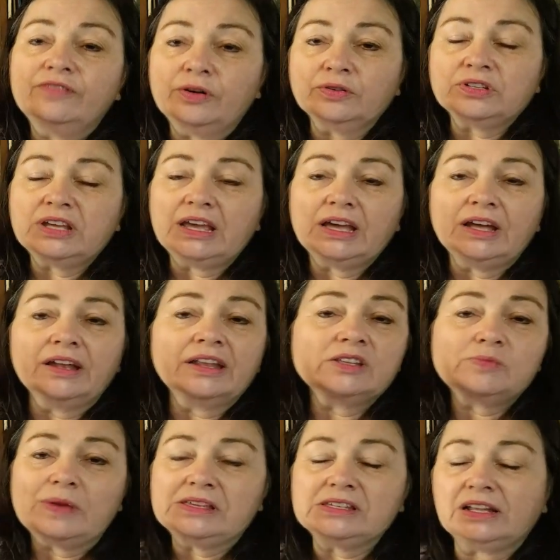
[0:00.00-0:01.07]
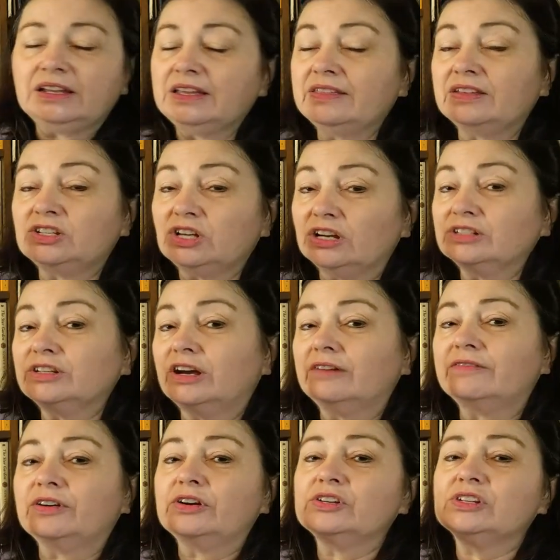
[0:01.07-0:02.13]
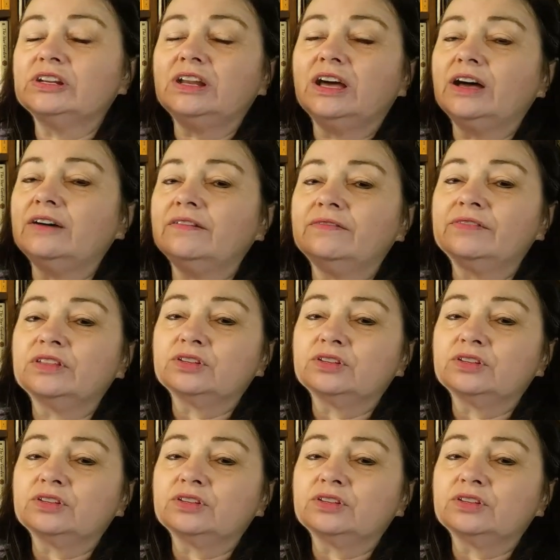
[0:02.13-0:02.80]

folktale. It's basically the Choctaw version of